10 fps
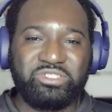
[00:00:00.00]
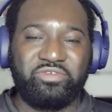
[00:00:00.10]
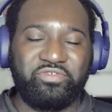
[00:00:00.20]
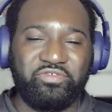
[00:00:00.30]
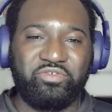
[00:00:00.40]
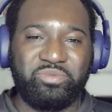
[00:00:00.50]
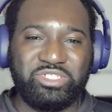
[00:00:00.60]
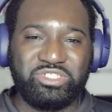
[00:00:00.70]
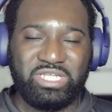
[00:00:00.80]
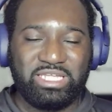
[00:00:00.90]
of
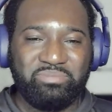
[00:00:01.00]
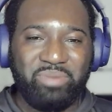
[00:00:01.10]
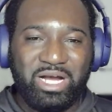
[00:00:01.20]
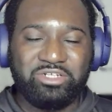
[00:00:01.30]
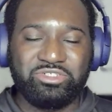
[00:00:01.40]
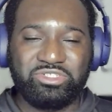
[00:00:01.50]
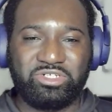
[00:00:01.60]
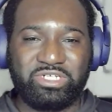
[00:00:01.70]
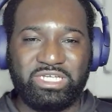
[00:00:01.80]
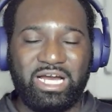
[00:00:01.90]
information that the buyers
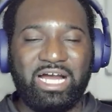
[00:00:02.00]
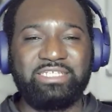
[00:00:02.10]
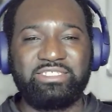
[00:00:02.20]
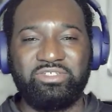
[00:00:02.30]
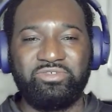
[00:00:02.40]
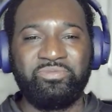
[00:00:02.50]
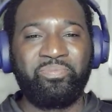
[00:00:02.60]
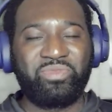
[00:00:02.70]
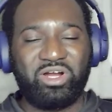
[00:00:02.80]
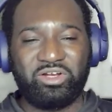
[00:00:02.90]
are going to ask you,
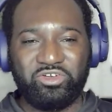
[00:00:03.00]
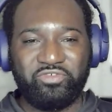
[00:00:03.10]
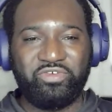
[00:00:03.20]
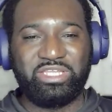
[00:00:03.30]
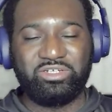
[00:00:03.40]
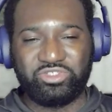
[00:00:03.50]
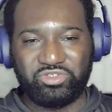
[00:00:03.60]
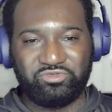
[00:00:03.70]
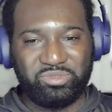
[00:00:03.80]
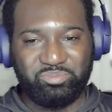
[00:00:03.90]
are your
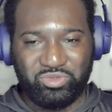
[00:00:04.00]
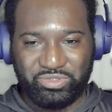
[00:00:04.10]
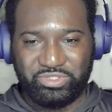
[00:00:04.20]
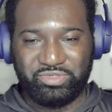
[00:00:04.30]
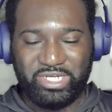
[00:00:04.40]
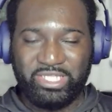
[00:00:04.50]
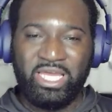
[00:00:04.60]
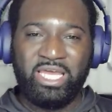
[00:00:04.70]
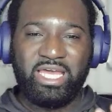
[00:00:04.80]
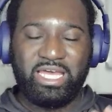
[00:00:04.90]
financial reports, right?
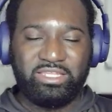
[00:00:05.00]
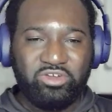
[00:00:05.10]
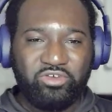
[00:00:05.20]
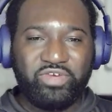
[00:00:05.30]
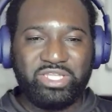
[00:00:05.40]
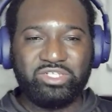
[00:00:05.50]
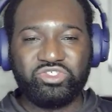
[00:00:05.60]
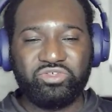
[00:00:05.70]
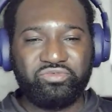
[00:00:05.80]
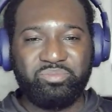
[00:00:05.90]
And your
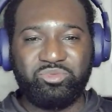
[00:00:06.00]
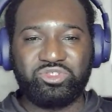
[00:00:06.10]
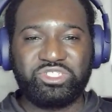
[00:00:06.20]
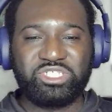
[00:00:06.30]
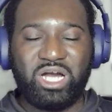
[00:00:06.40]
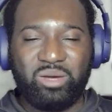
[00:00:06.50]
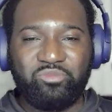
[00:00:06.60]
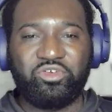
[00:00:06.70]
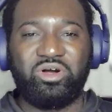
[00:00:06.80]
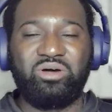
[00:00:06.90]
financial reports come
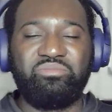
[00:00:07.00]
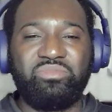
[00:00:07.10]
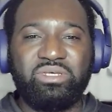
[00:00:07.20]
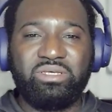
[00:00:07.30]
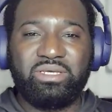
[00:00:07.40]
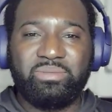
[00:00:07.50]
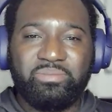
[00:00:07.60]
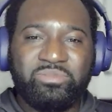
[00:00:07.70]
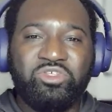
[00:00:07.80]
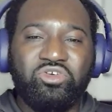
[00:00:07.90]
from
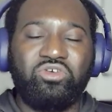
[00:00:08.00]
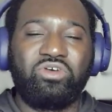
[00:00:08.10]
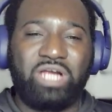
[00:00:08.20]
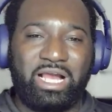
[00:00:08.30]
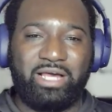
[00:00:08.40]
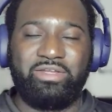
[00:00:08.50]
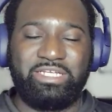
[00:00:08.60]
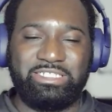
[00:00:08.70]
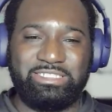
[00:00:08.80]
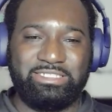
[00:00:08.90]
your
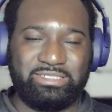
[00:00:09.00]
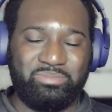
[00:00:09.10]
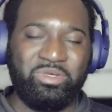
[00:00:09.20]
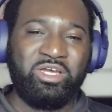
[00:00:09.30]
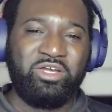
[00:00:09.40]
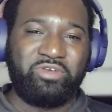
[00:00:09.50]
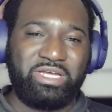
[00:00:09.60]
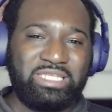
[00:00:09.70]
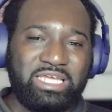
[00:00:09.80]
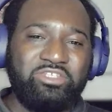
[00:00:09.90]
accounting system,
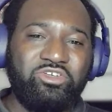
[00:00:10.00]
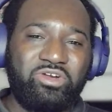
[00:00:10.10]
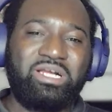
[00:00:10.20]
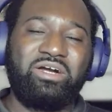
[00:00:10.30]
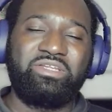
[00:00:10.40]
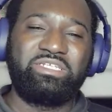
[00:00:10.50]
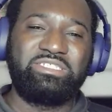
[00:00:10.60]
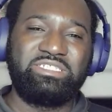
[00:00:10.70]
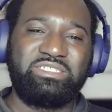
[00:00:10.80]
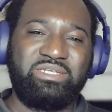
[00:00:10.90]
right? And your accounting
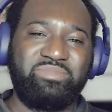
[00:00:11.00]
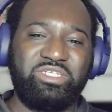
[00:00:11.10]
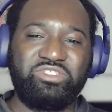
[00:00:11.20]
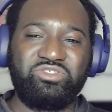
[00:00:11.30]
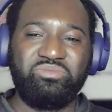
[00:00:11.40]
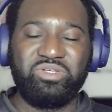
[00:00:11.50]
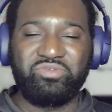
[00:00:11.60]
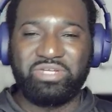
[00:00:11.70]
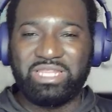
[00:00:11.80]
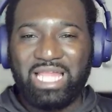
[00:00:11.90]
system needs to be
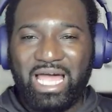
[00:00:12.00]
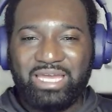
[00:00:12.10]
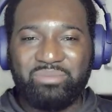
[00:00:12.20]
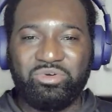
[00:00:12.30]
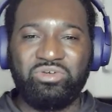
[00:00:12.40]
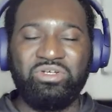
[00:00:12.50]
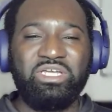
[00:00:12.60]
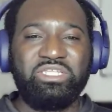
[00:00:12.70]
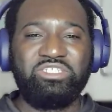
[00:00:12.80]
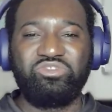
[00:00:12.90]
reliable,
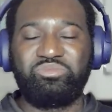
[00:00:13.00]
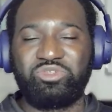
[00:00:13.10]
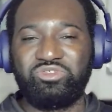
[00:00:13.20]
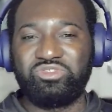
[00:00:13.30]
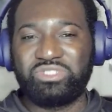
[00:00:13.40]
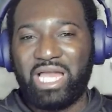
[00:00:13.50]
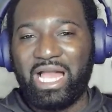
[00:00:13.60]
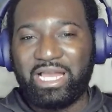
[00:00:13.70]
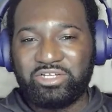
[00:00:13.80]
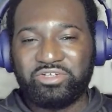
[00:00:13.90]
need to produce
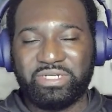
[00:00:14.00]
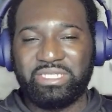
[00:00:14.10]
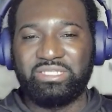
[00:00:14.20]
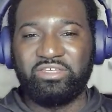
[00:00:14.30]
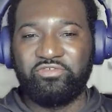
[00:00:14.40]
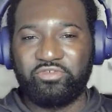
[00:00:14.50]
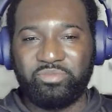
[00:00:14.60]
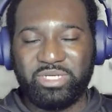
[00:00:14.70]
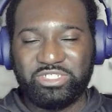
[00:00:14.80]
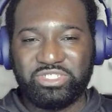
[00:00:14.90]
accurate
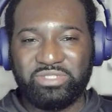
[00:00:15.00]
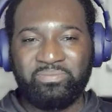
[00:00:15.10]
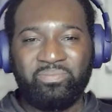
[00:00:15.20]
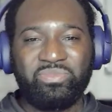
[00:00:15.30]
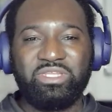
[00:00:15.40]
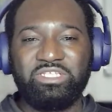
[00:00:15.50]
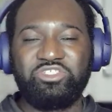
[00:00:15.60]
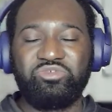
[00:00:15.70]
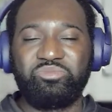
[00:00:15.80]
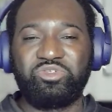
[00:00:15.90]
information,
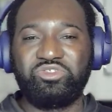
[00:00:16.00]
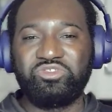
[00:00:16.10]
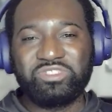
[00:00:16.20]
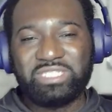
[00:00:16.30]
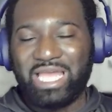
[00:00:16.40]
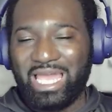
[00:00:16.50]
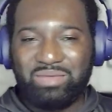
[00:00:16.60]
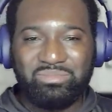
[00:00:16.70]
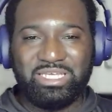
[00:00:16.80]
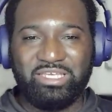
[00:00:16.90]
needs to produce
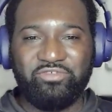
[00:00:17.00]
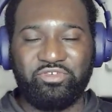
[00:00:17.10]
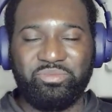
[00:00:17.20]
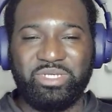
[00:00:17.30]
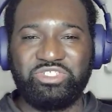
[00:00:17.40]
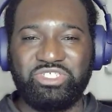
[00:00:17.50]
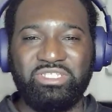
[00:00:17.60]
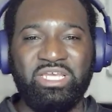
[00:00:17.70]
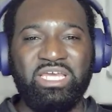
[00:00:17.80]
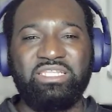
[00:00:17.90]
timely
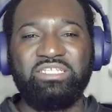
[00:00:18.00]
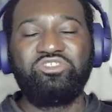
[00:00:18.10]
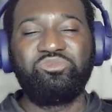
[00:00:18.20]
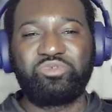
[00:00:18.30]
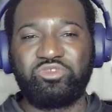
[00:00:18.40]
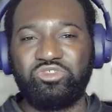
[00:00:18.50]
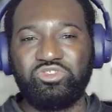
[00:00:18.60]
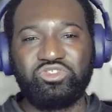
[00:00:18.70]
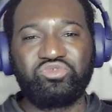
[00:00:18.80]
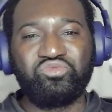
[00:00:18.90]
information, need to
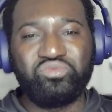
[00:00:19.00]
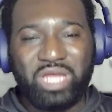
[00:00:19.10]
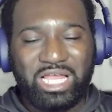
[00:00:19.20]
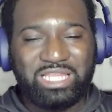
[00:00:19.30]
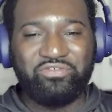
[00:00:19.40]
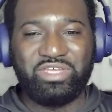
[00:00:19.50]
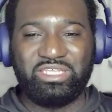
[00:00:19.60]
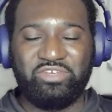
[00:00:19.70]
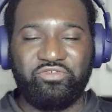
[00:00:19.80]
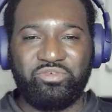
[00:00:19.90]
produce relevant
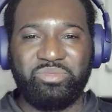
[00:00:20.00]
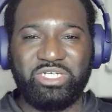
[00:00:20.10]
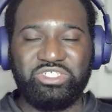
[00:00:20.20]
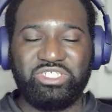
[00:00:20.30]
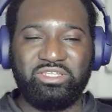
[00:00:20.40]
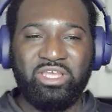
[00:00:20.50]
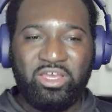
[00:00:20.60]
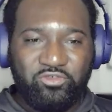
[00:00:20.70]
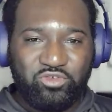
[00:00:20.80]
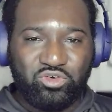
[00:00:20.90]
information
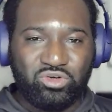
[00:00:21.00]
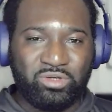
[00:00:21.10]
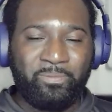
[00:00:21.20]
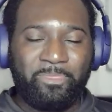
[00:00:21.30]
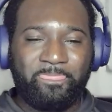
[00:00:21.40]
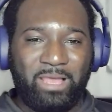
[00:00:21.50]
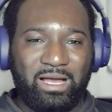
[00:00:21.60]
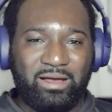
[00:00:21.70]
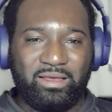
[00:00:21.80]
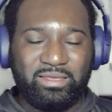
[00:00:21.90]
for
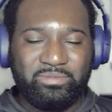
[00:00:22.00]
uh,